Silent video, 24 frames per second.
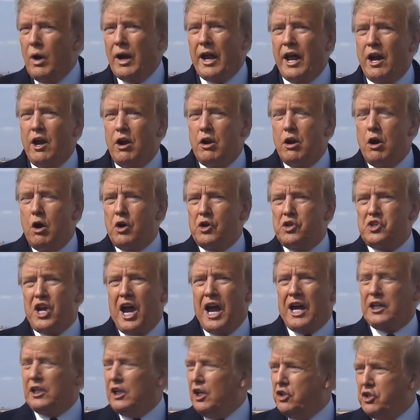Well, I don't know
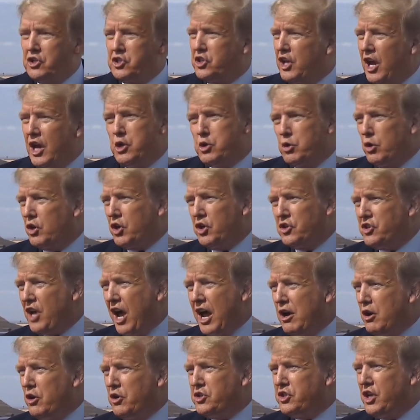exactly the schedule, because
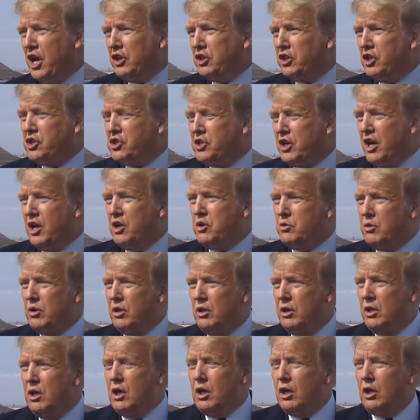I don't set the schedule.
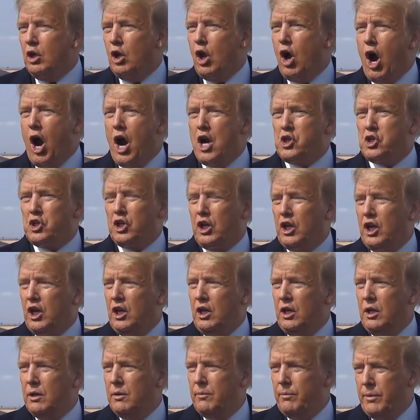Largely
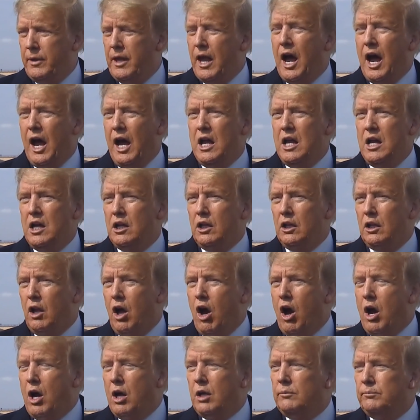
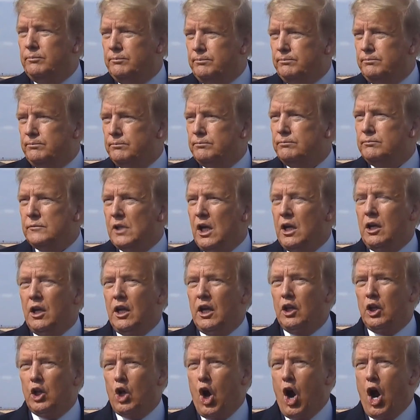
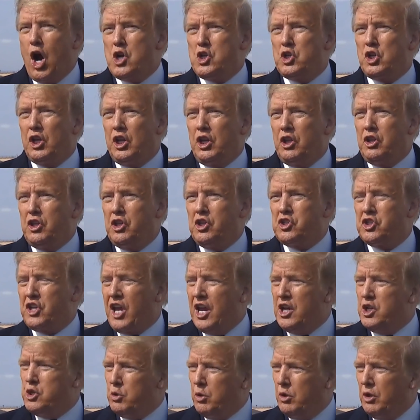the
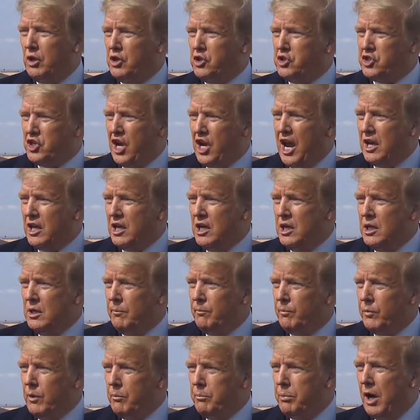schedule is set
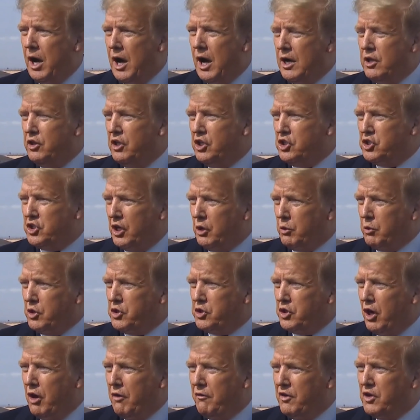by the
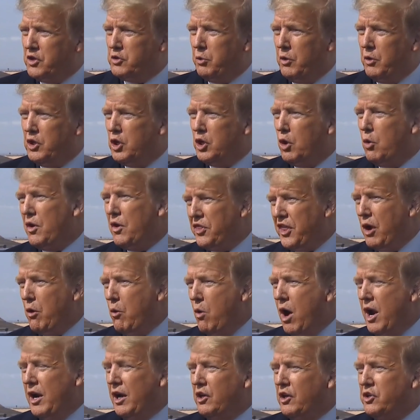Secret Service. We do what
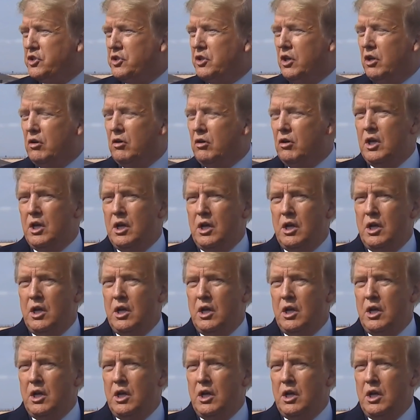they want us to.